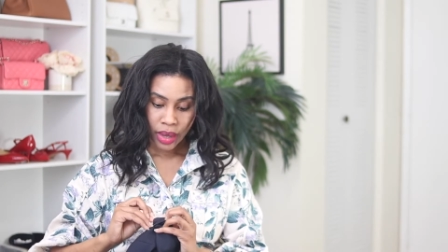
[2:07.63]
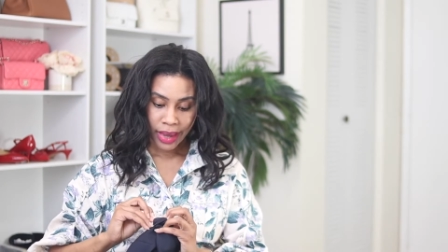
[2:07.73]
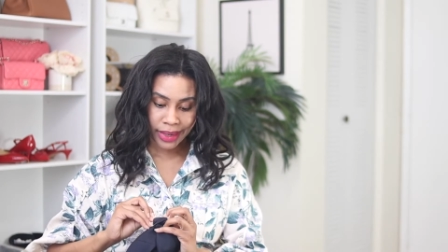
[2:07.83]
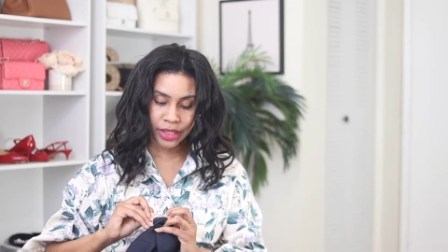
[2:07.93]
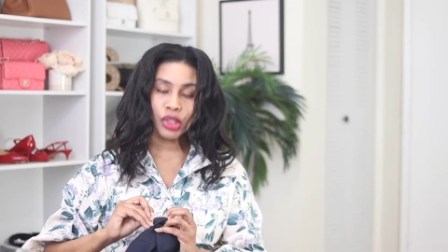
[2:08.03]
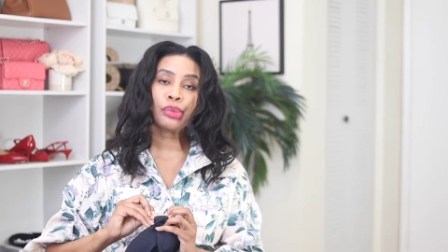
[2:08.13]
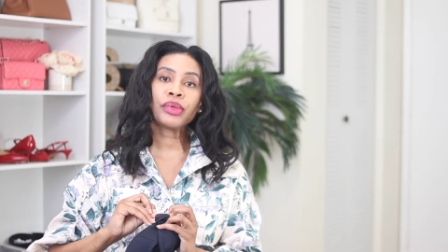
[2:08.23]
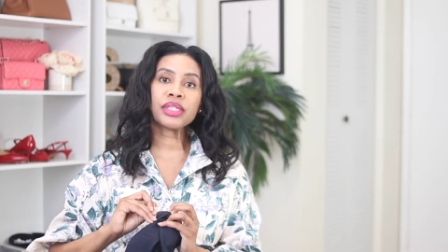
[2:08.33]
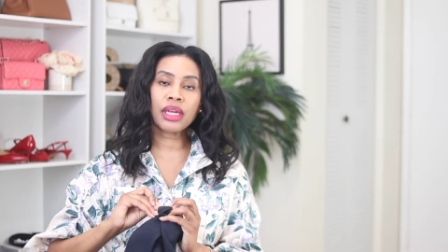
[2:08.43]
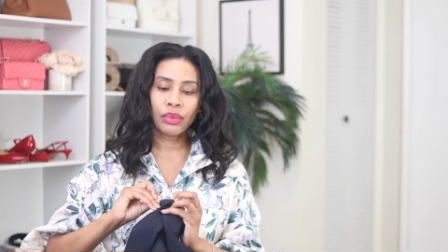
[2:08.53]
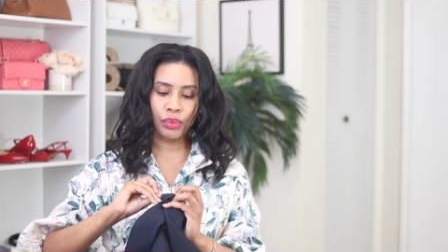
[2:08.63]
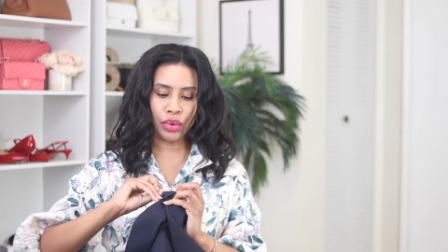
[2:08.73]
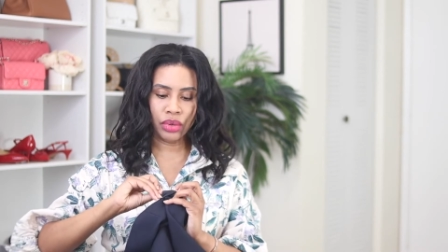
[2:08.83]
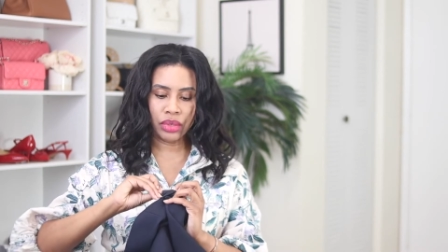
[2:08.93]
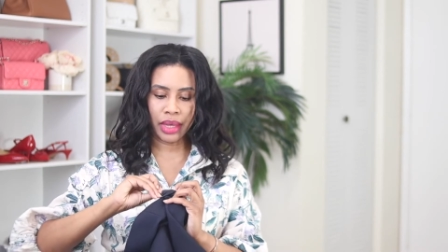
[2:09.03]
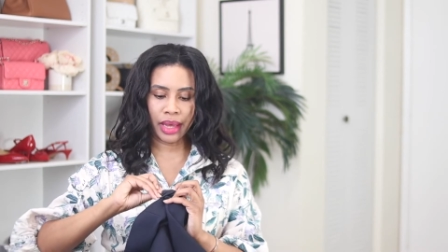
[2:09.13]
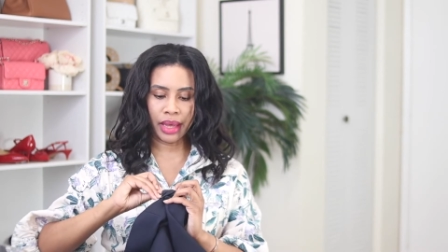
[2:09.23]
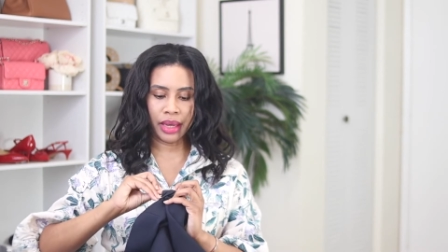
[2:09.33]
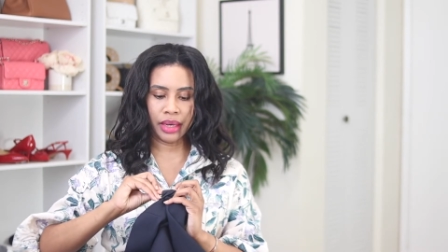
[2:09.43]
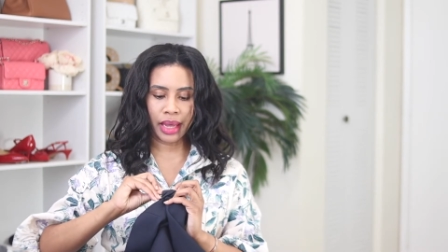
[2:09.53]
82% wool
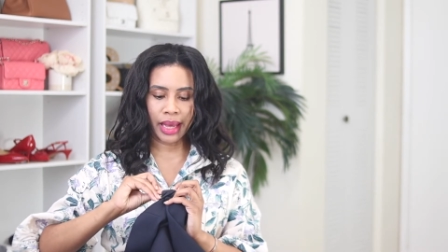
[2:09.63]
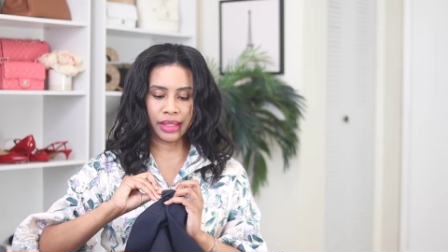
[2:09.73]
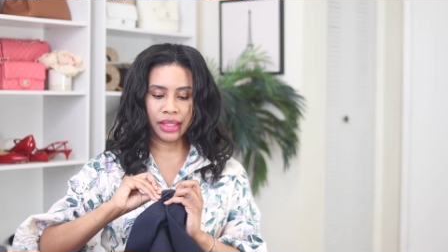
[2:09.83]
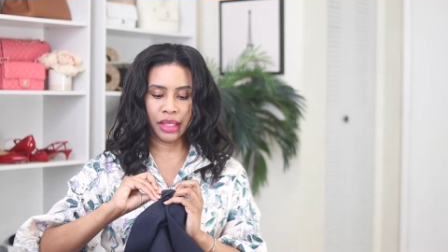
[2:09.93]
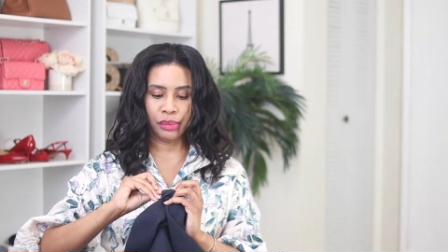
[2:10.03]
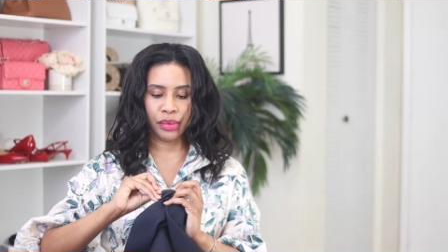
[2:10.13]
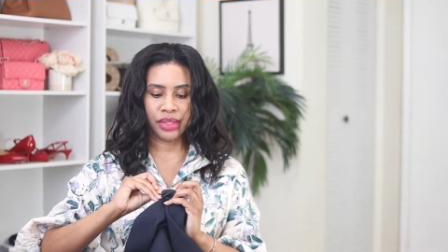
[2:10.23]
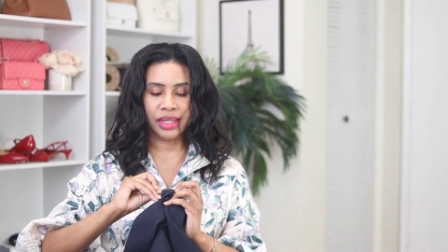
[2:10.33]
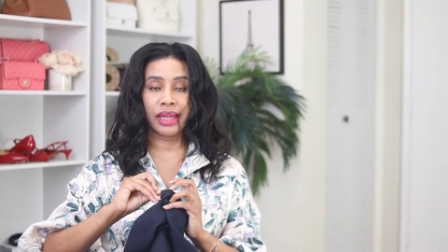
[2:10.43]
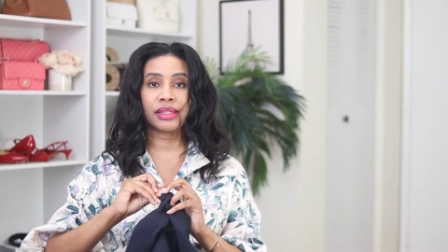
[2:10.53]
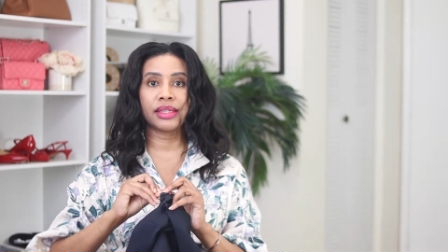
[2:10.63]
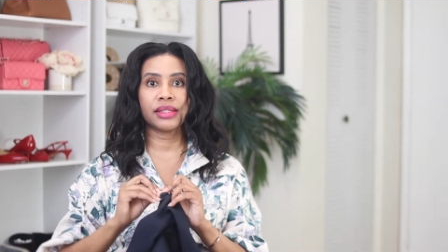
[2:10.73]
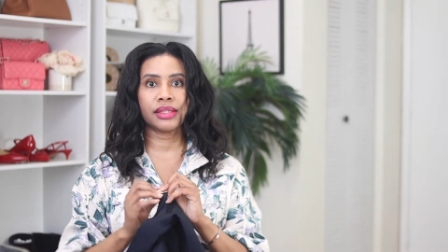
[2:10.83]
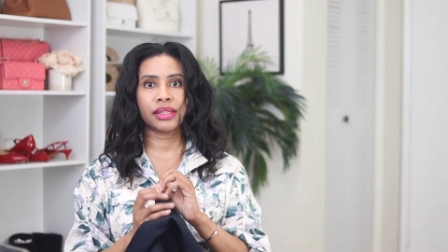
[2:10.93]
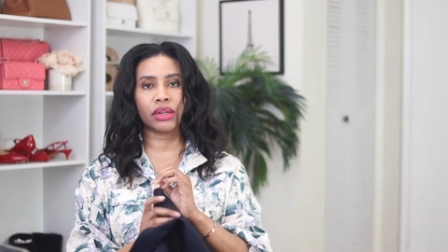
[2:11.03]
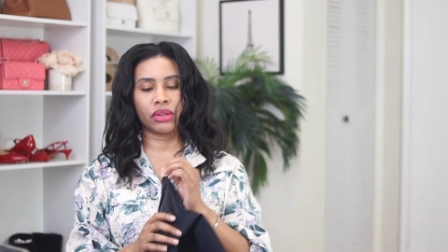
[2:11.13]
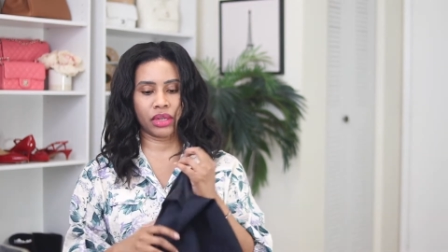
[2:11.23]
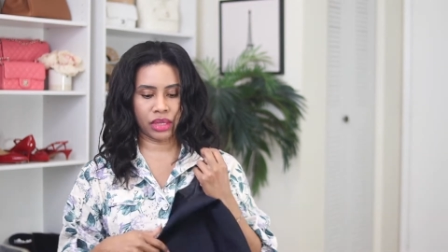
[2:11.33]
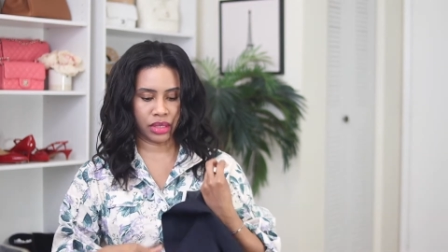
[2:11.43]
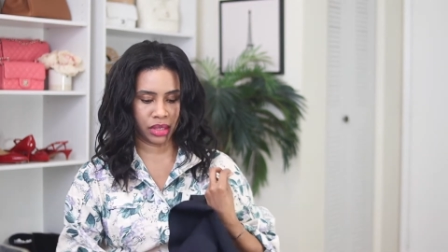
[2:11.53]
and 18%
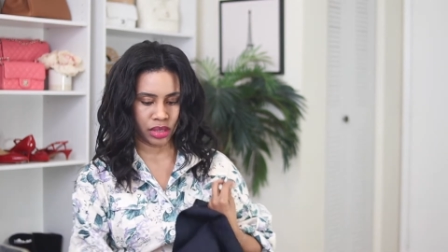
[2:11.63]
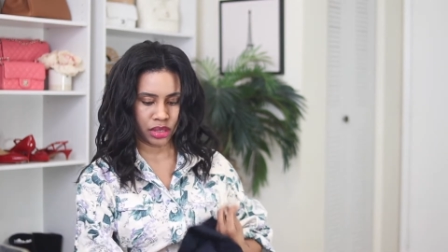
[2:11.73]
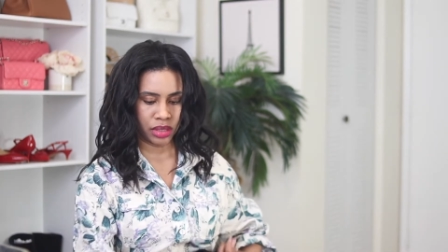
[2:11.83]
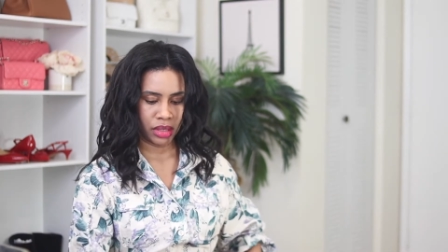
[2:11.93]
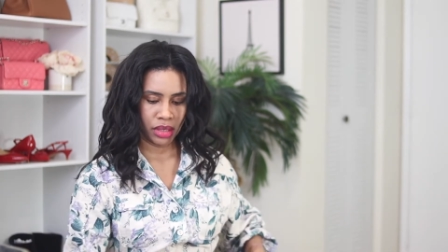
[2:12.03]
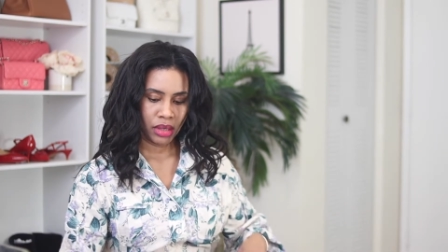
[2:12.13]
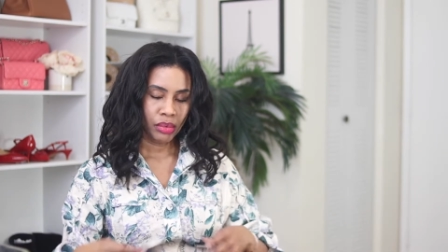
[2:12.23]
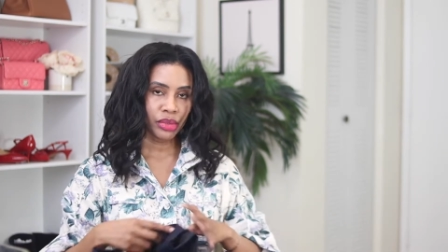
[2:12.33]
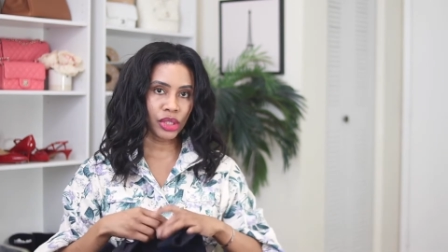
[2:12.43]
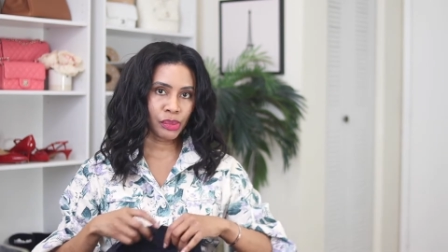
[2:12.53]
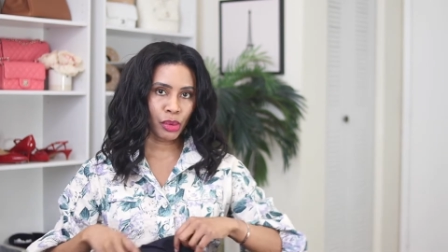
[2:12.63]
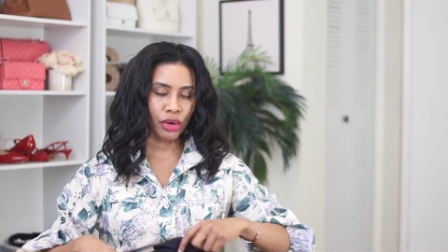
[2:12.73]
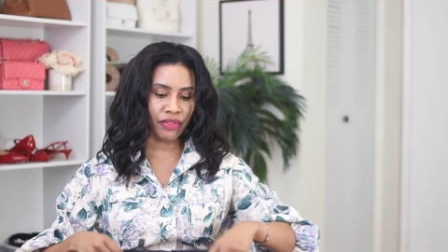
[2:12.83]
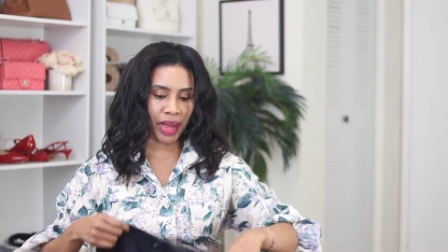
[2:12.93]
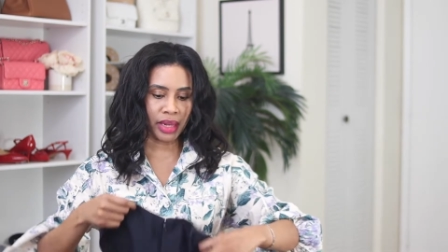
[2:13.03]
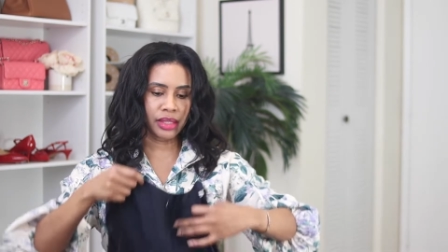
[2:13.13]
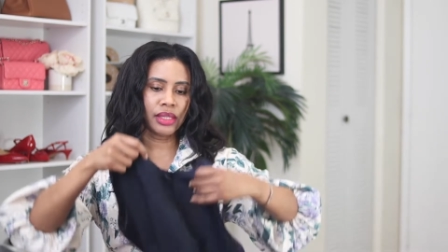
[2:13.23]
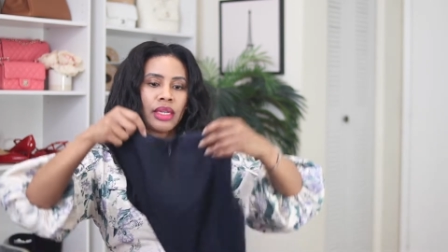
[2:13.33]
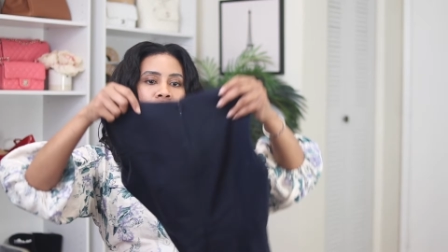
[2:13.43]
silk, which is perfect.